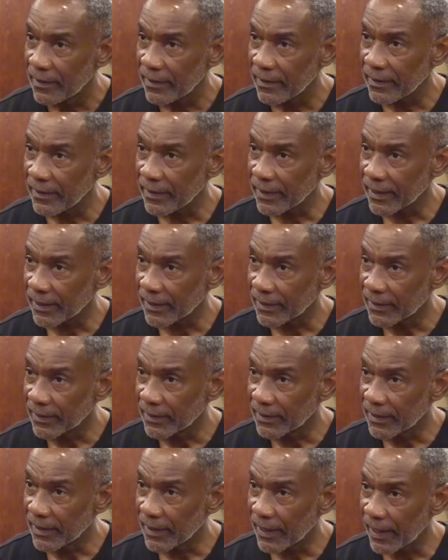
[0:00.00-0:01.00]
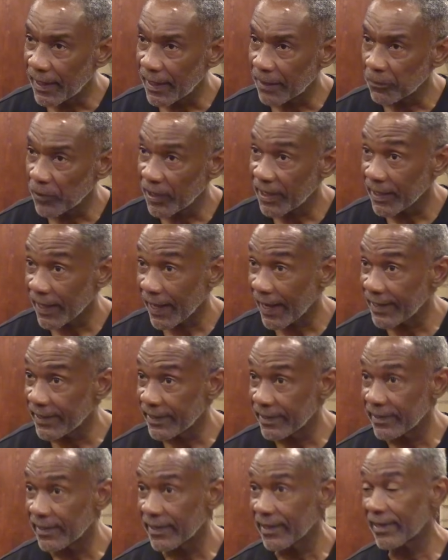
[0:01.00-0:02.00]
Yeah. Well, I
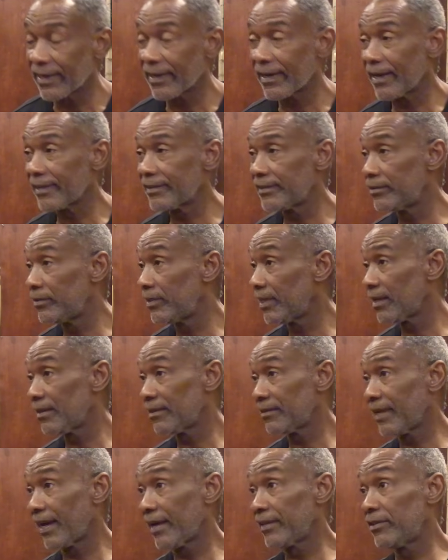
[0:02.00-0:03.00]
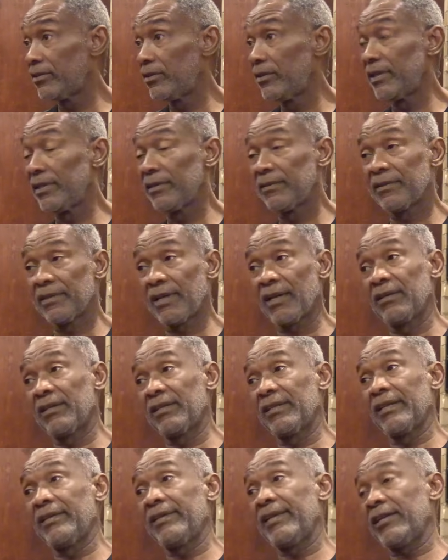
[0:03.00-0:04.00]
did. I was doing a
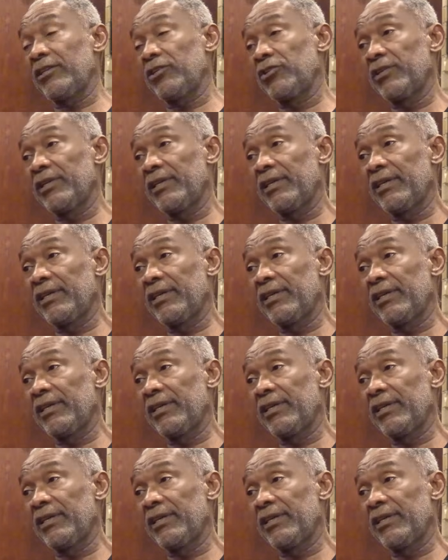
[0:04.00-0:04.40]
lot of neck training.